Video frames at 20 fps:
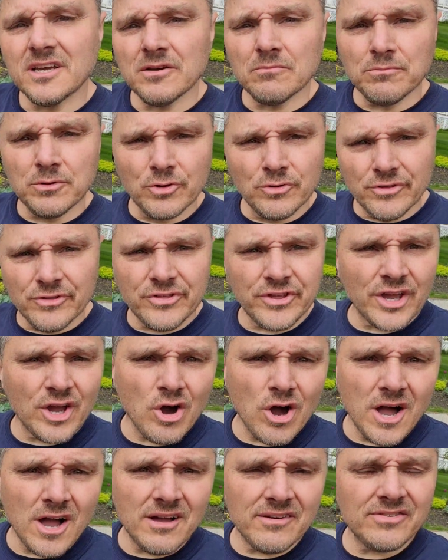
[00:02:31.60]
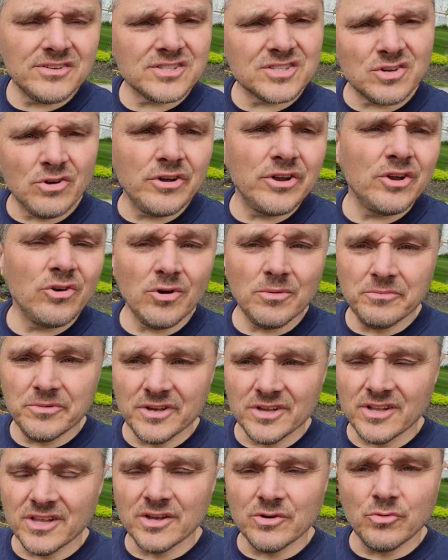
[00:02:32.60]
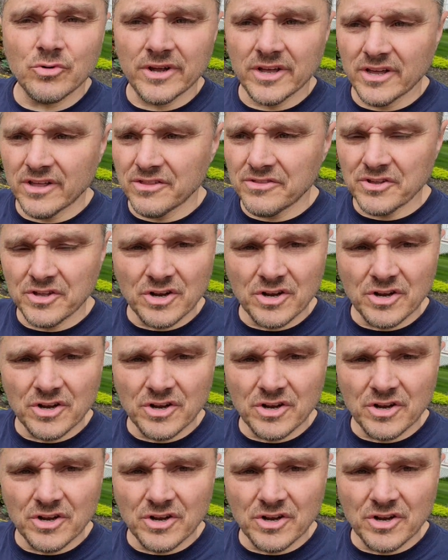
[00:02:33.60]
blew the thing off, so I know I'm dealing with,